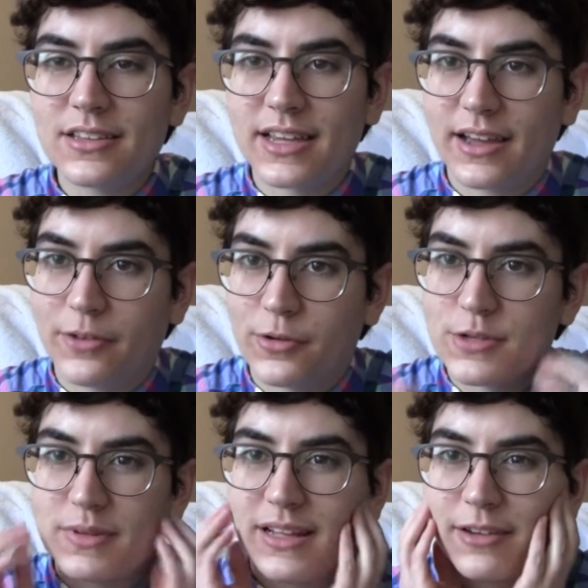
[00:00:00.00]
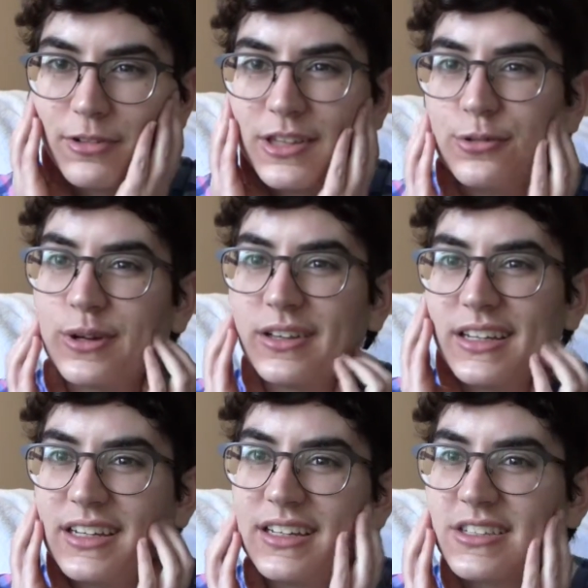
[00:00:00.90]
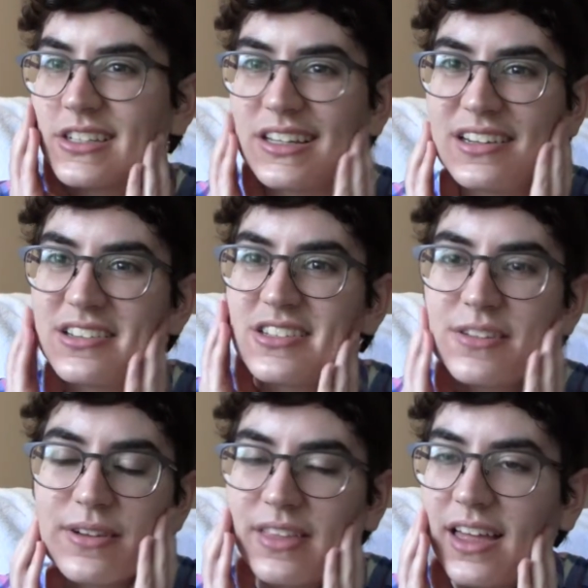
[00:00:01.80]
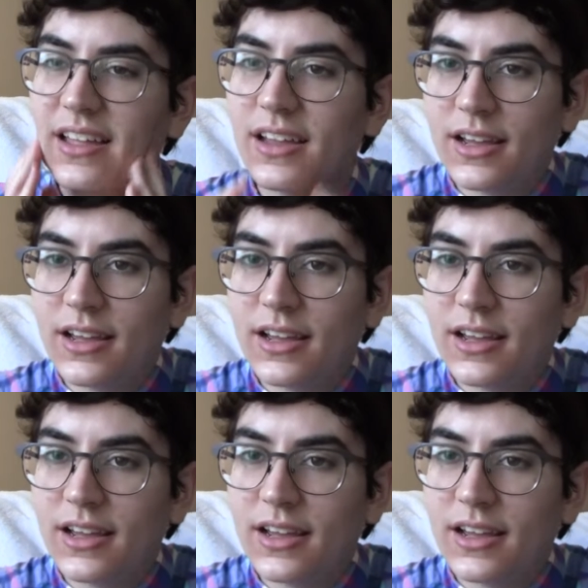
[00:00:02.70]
Like, I've always been like really oily skin and stuff like that.